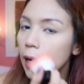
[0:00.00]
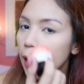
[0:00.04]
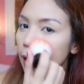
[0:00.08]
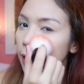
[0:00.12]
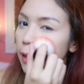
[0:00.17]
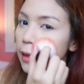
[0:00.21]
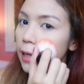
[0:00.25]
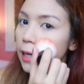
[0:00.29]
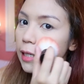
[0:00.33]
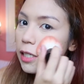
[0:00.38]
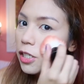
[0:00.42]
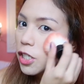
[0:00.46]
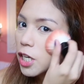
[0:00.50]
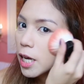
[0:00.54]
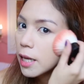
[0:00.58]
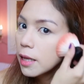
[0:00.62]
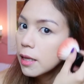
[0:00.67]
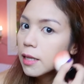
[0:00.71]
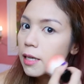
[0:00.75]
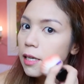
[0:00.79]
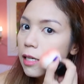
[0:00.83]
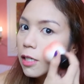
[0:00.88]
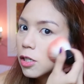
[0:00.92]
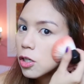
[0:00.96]
And then
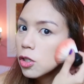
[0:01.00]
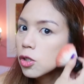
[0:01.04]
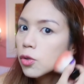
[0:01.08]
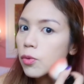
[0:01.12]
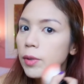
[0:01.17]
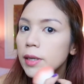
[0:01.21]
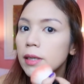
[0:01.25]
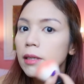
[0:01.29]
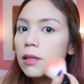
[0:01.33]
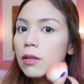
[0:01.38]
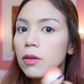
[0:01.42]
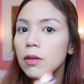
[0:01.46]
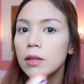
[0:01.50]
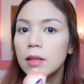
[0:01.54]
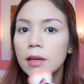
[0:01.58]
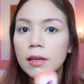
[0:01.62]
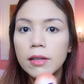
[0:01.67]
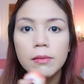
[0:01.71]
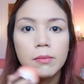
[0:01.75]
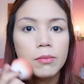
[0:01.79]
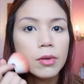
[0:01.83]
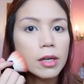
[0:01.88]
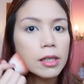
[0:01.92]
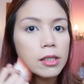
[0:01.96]
gently, isa-swirl ko
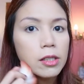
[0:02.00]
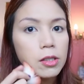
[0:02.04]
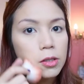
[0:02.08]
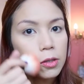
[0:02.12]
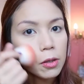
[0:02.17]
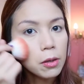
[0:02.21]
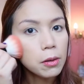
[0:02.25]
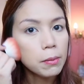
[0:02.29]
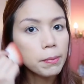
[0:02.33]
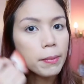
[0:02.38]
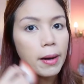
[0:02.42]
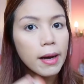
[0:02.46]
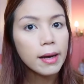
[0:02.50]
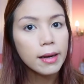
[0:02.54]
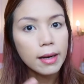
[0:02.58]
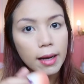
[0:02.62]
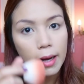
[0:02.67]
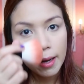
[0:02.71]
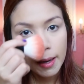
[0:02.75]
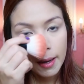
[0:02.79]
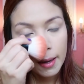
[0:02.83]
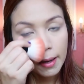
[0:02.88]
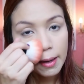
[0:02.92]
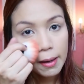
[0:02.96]
lang yung brush ko
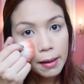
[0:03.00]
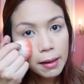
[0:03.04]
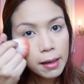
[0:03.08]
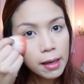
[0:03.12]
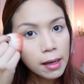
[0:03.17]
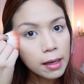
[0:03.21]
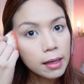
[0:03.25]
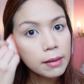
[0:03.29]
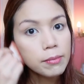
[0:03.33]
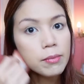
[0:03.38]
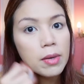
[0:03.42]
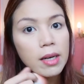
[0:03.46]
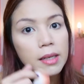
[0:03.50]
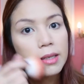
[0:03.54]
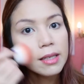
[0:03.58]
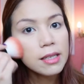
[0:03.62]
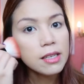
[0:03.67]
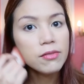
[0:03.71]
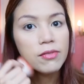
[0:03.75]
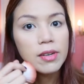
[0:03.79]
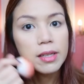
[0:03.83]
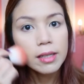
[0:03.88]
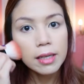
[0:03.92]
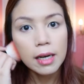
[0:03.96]
para
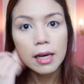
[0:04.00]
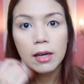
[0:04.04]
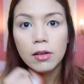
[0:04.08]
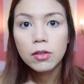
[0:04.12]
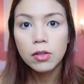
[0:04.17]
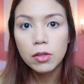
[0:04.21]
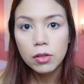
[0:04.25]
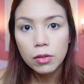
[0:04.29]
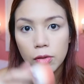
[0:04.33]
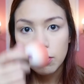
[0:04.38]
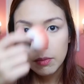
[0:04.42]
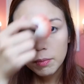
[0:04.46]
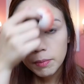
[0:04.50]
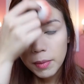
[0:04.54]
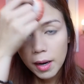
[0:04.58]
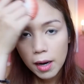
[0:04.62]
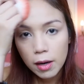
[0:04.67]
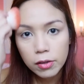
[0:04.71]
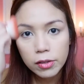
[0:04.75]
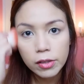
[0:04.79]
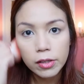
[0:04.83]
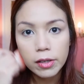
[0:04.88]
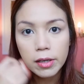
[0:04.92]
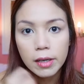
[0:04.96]
mag-even out yung
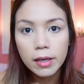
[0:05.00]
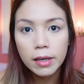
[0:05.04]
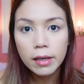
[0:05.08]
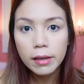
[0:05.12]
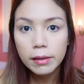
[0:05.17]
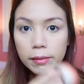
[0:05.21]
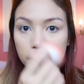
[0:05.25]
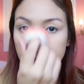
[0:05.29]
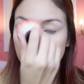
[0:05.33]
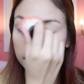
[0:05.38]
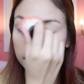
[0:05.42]
powder.